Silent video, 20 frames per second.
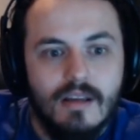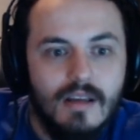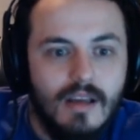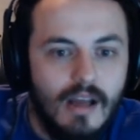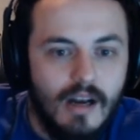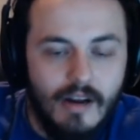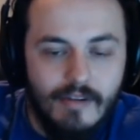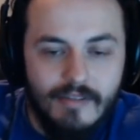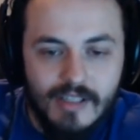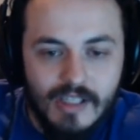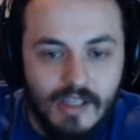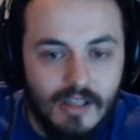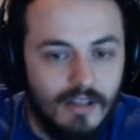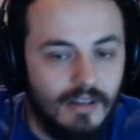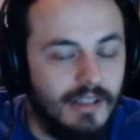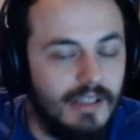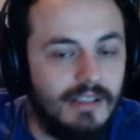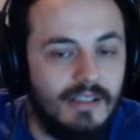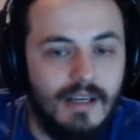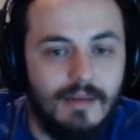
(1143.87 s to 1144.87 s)
And obviously they're
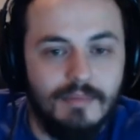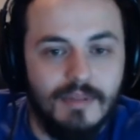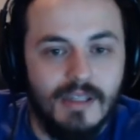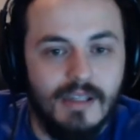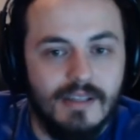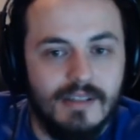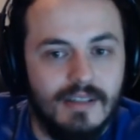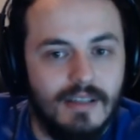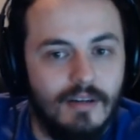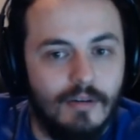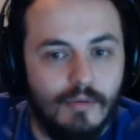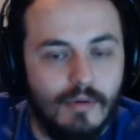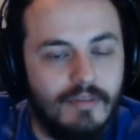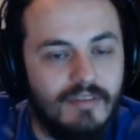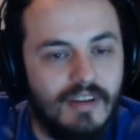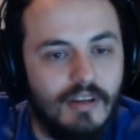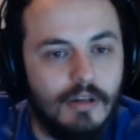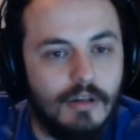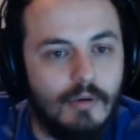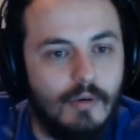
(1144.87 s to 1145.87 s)
leading up to this. They don't
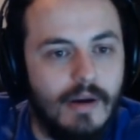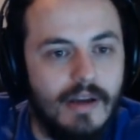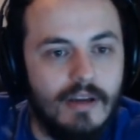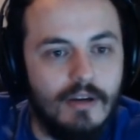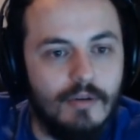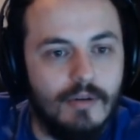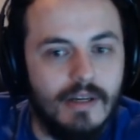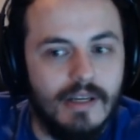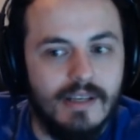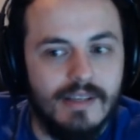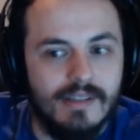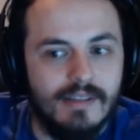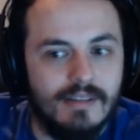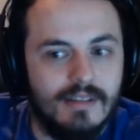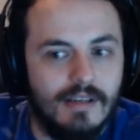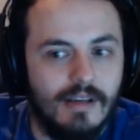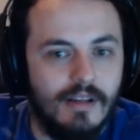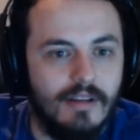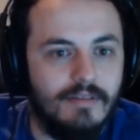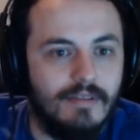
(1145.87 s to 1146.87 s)
reveal quite who it is
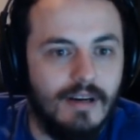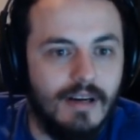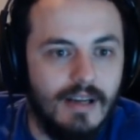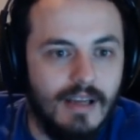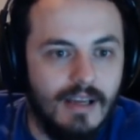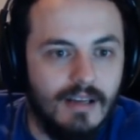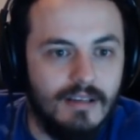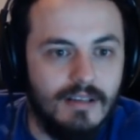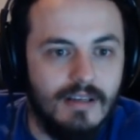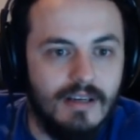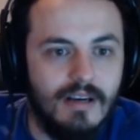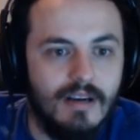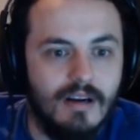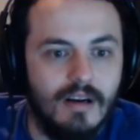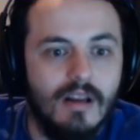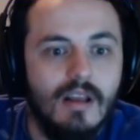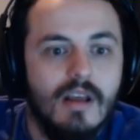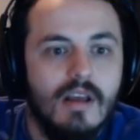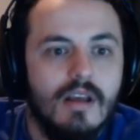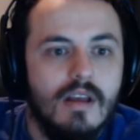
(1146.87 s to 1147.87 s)
until the very end here.